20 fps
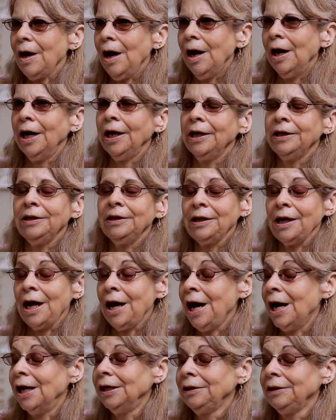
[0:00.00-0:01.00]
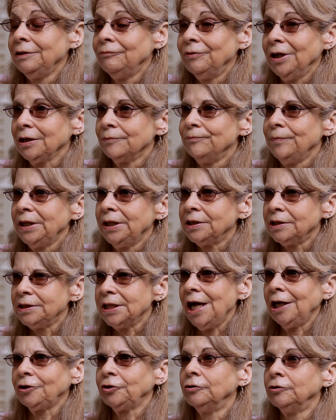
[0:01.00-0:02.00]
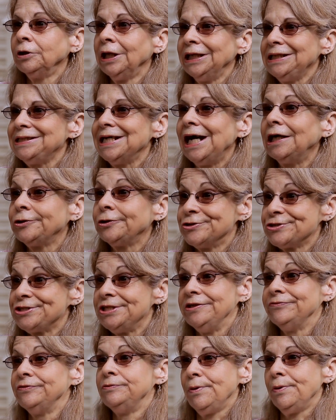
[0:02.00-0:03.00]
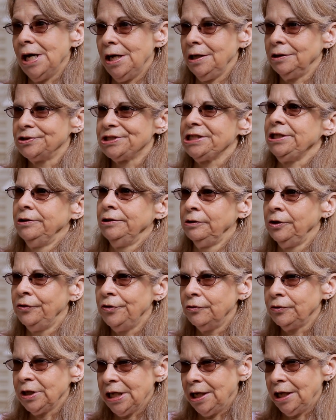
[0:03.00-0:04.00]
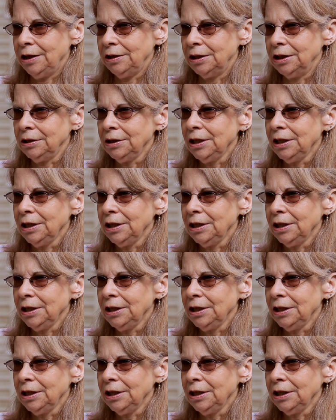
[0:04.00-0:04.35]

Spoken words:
I highly recommend a doctor like Dr. Stephen Pyles here in Ocala.